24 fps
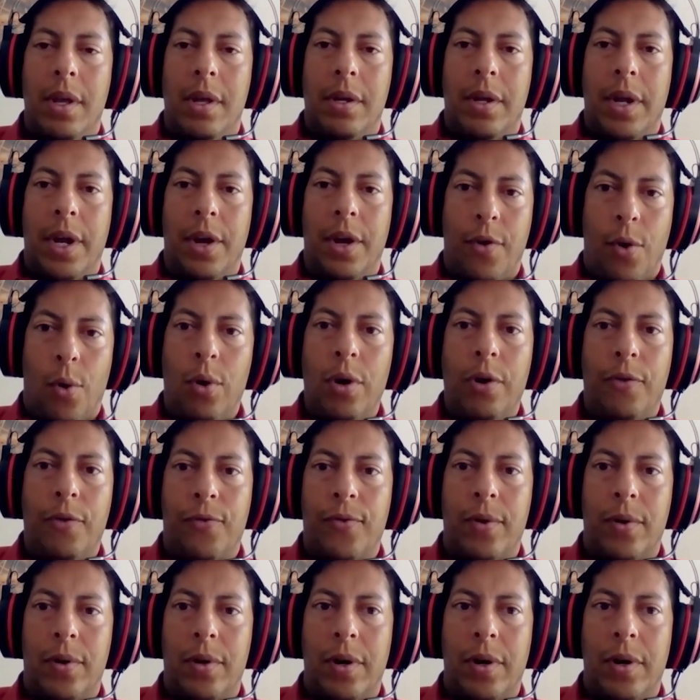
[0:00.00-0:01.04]
In order
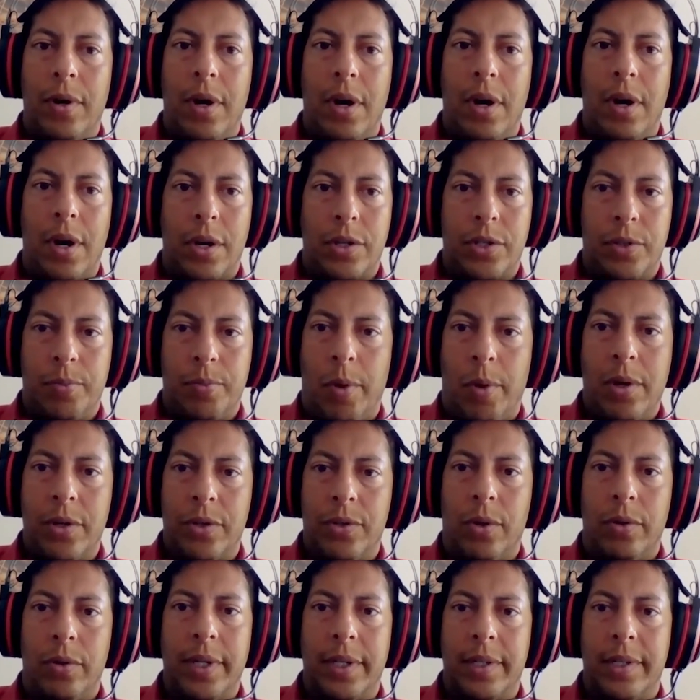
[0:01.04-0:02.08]
for a small
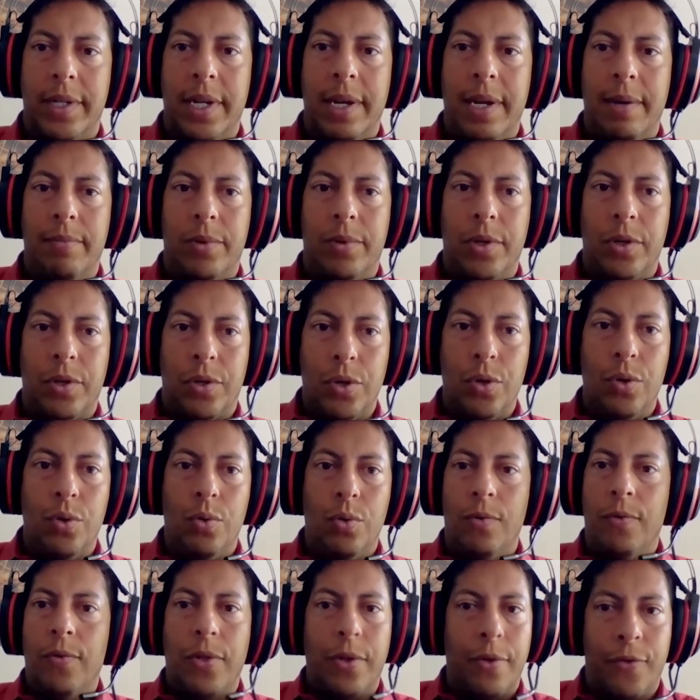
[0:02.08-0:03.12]
consulting team to
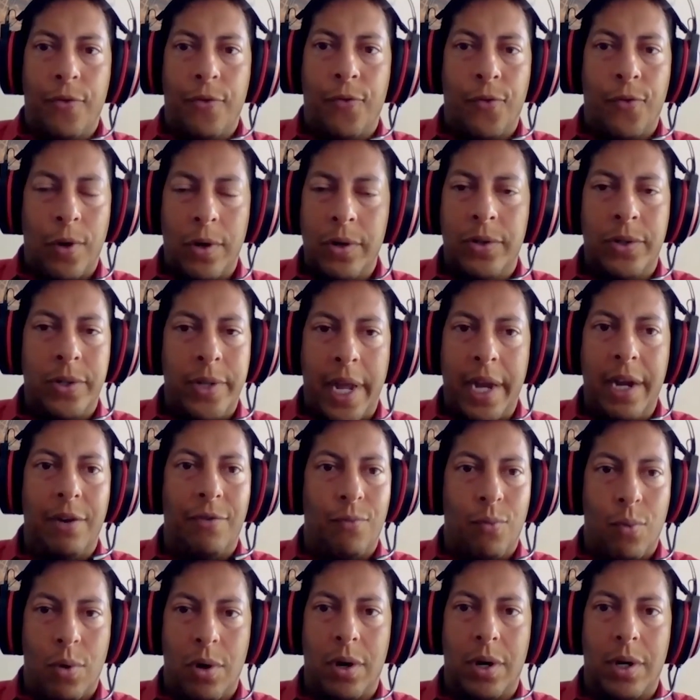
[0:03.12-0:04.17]
do the first day of
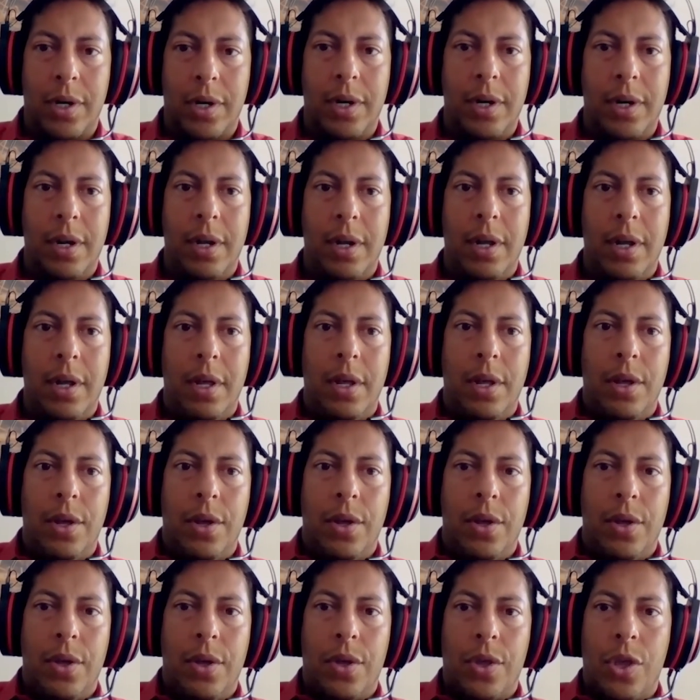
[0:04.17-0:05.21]
work,
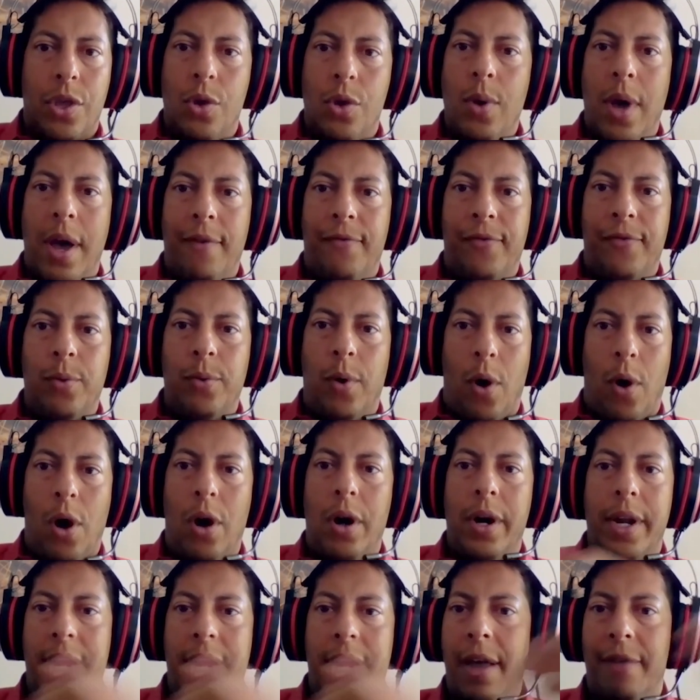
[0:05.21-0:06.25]
you have to
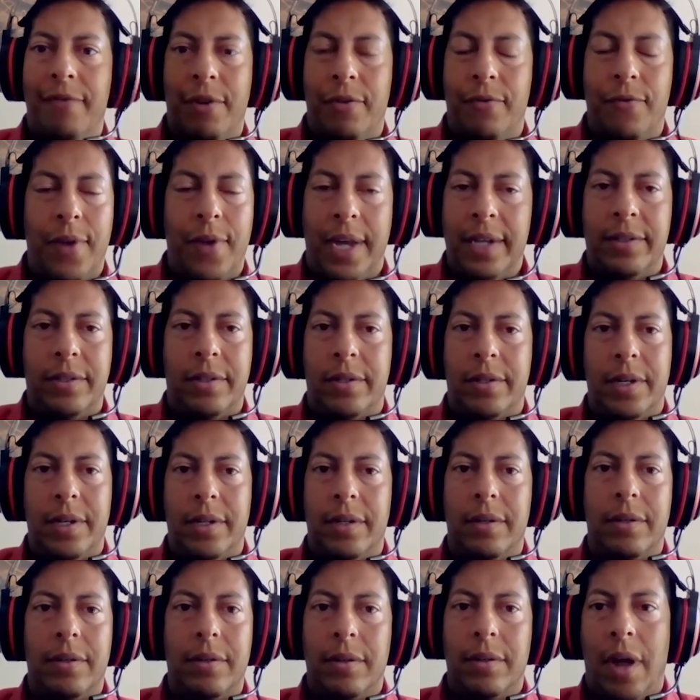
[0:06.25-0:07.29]
already have
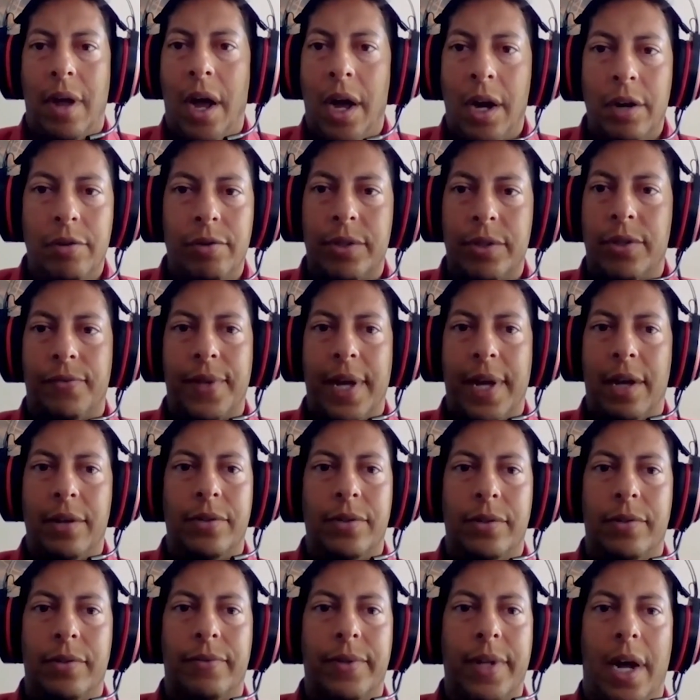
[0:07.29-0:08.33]
invested hundreds of
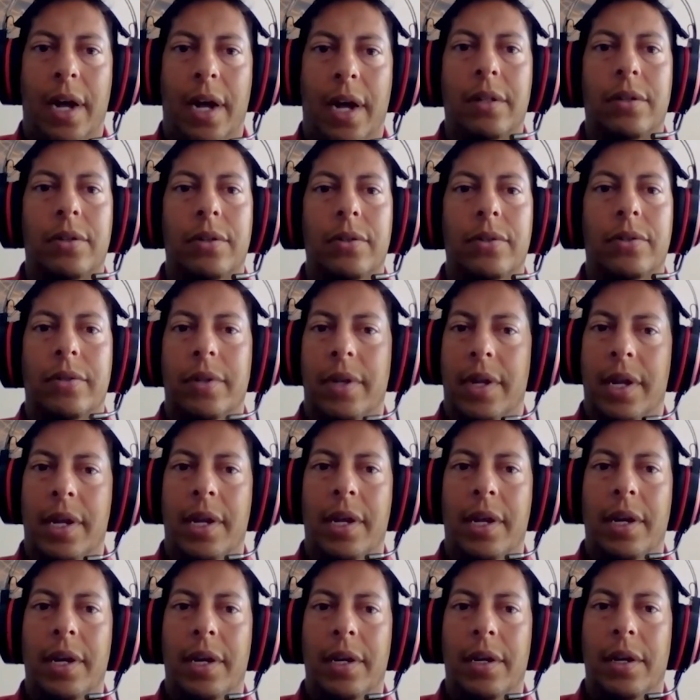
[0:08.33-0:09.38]
thousands of dollars
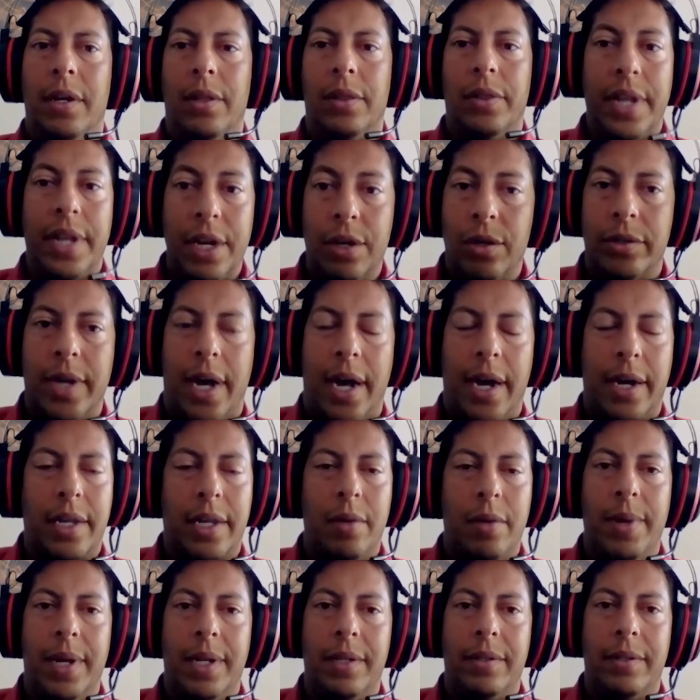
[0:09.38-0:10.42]
in legal
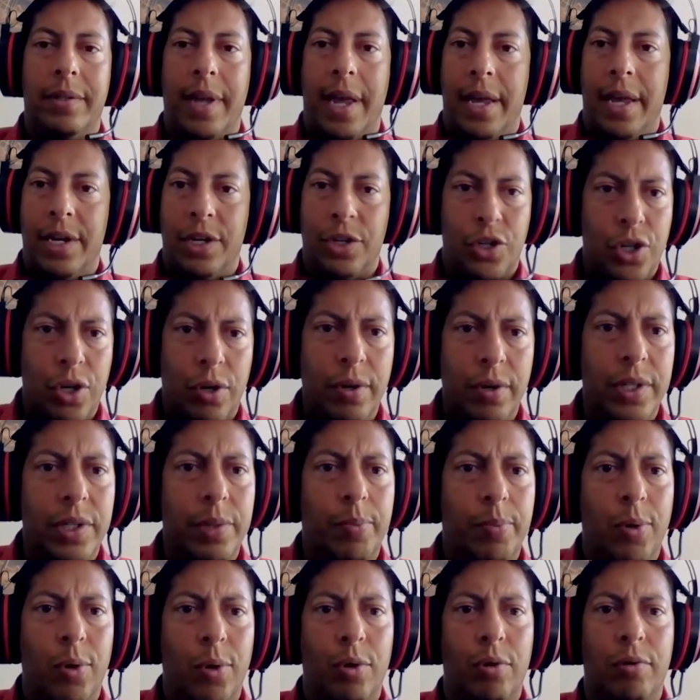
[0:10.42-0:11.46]
documents and insurance
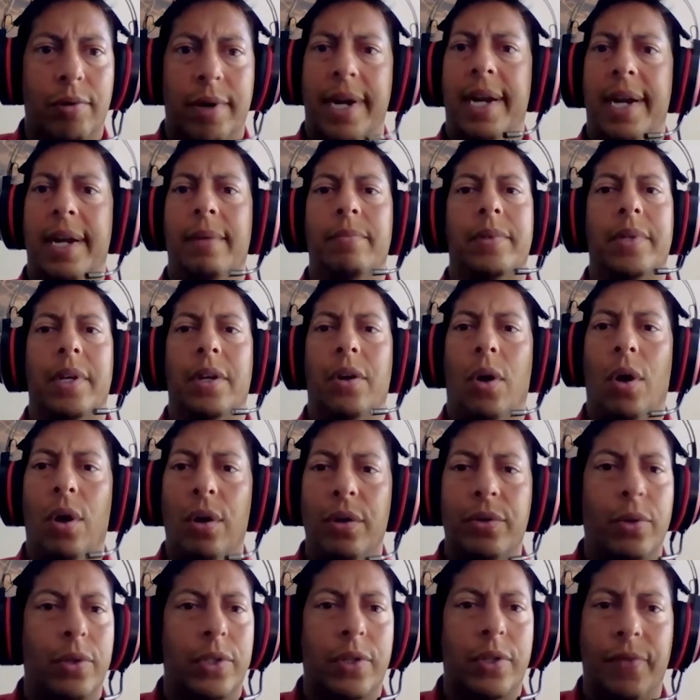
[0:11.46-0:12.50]
programs and all
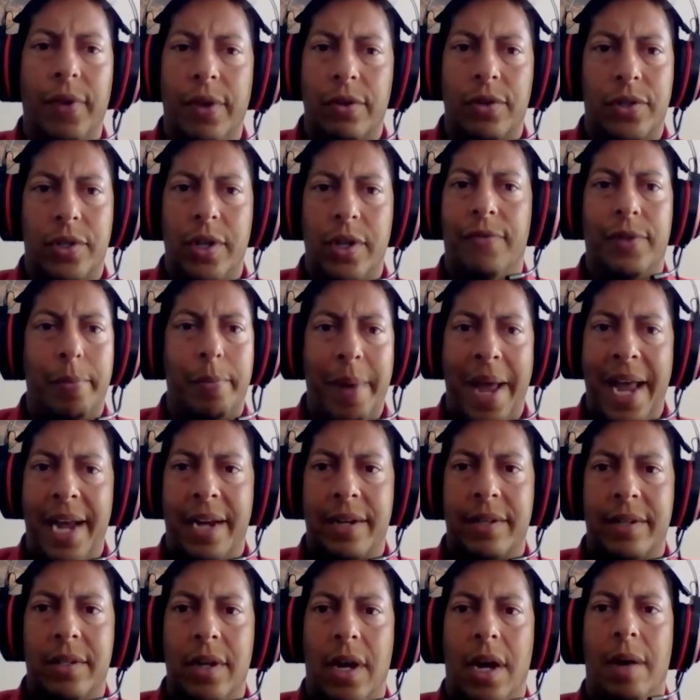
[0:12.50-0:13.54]
sorts of other stuff to
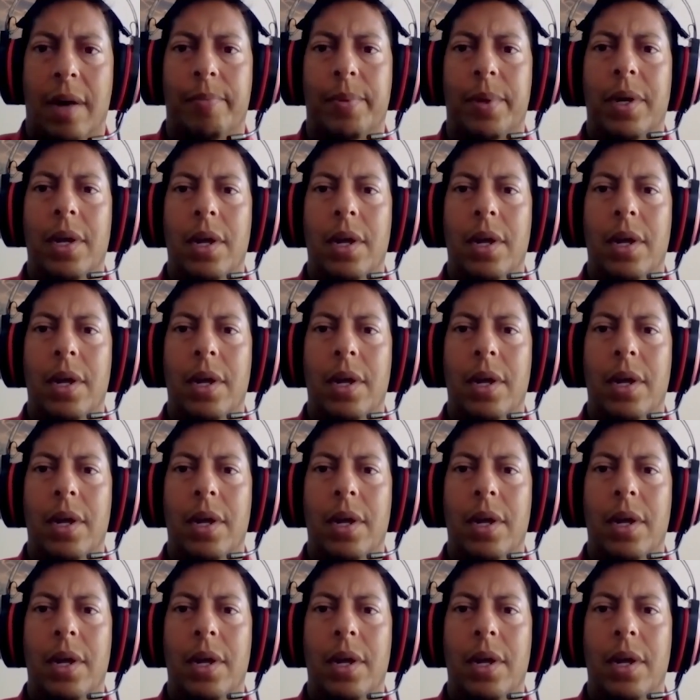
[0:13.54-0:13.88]
backstop